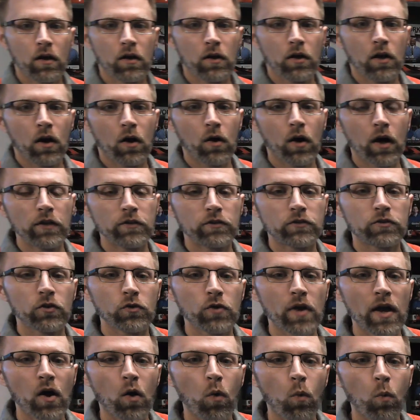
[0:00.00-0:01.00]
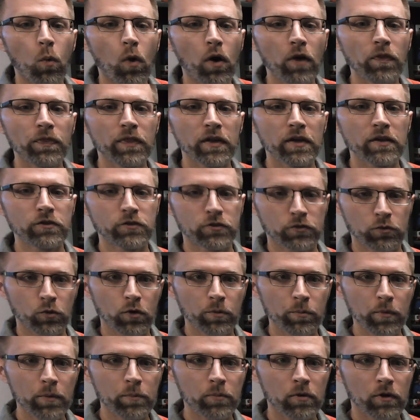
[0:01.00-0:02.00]
All right, so now one thing to
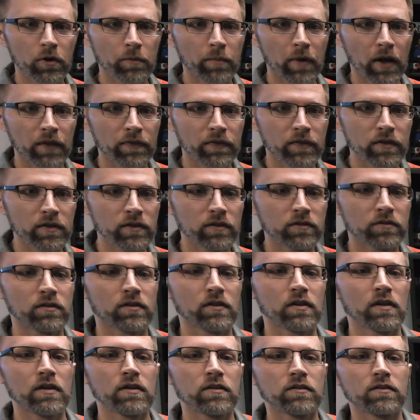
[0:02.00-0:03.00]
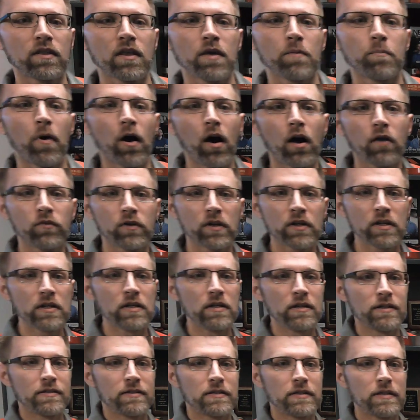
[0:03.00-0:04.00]
remember about this is that poverty
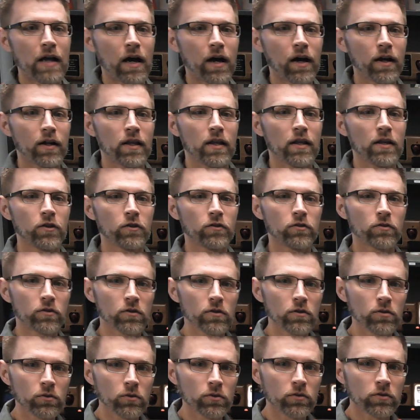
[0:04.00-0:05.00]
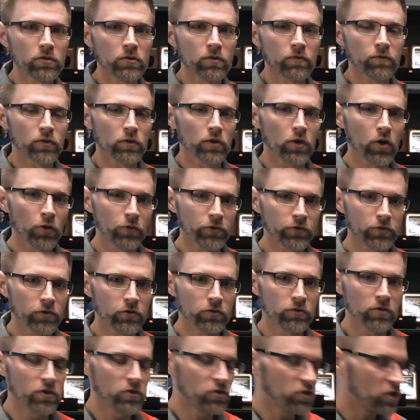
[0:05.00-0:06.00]
is not an excuse for low
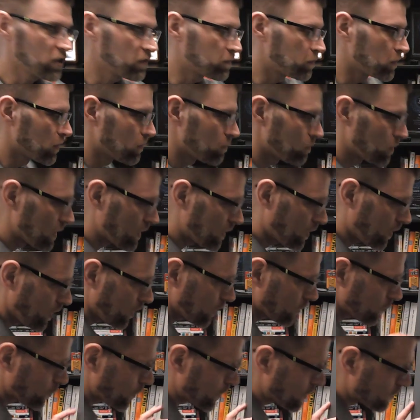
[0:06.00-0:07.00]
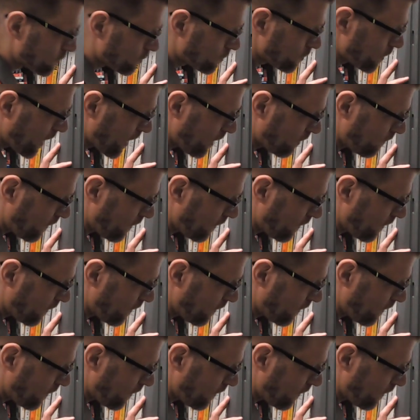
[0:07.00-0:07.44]
student achievement, because we do have